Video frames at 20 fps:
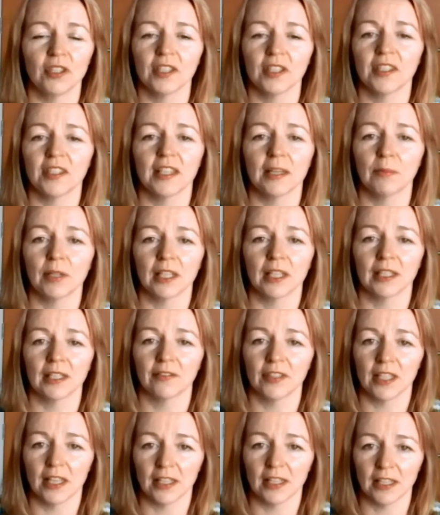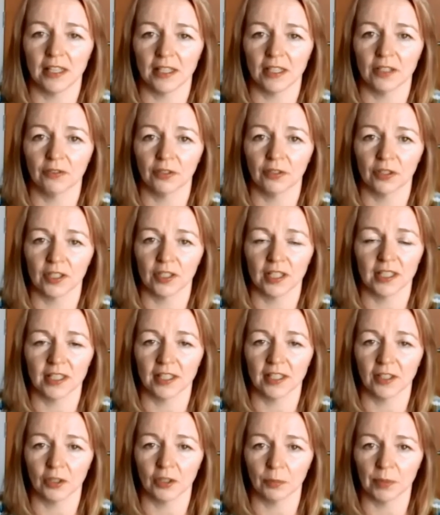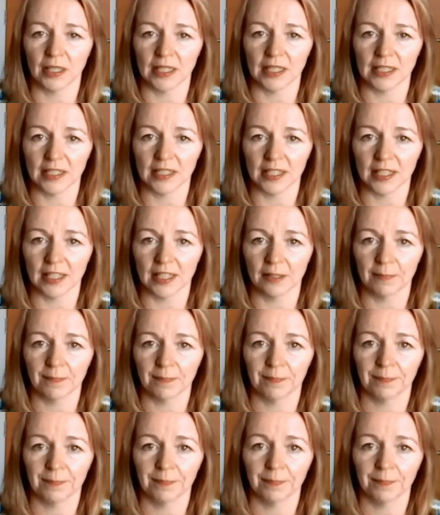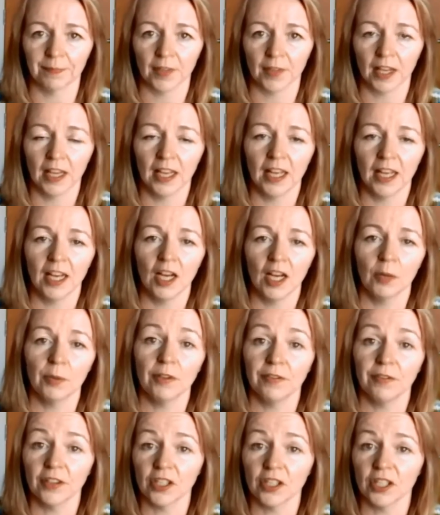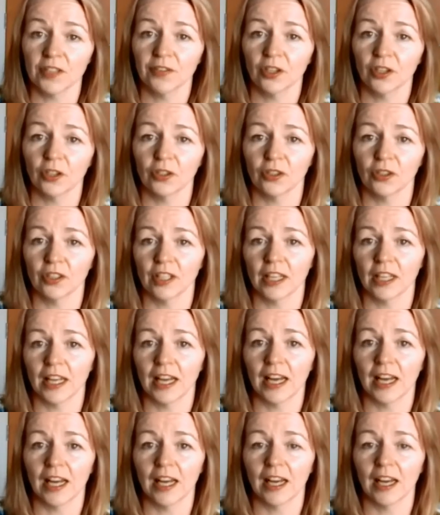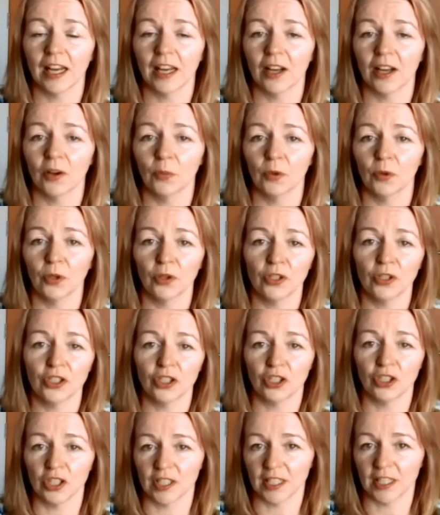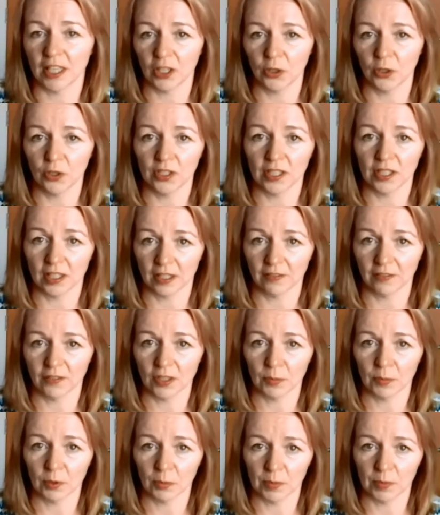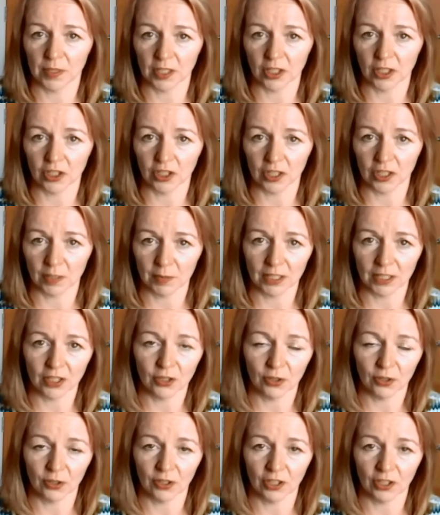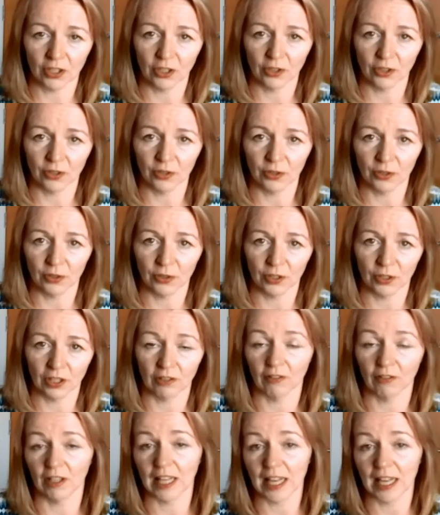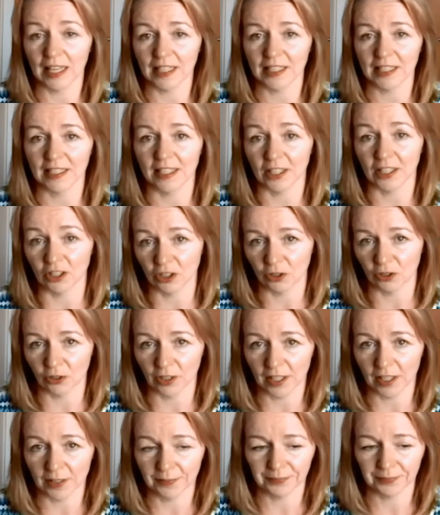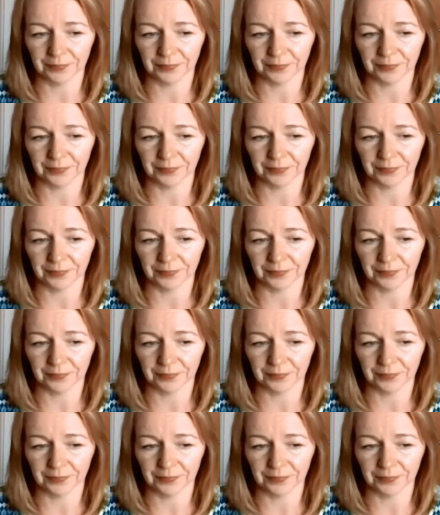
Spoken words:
the same kind of techniques for sitting at your PC. But first of all, we're going to just get you into a comfortable position to make sure that you can relax and enjoy it.